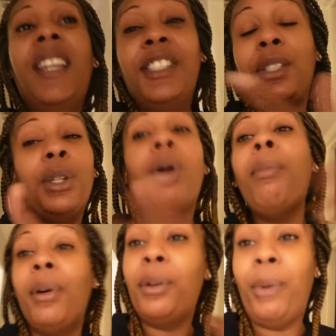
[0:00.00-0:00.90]
She know I'm
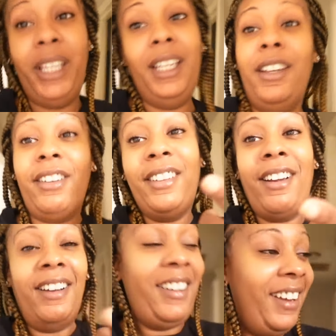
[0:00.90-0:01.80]
on the way in here,
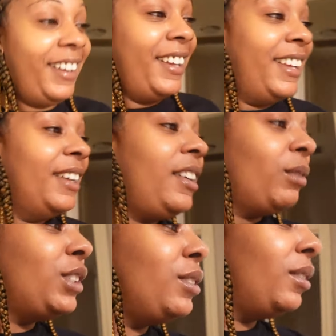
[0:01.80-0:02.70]
y'all.
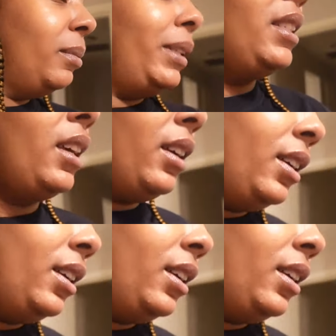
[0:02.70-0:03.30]
What you doing, Big Zy?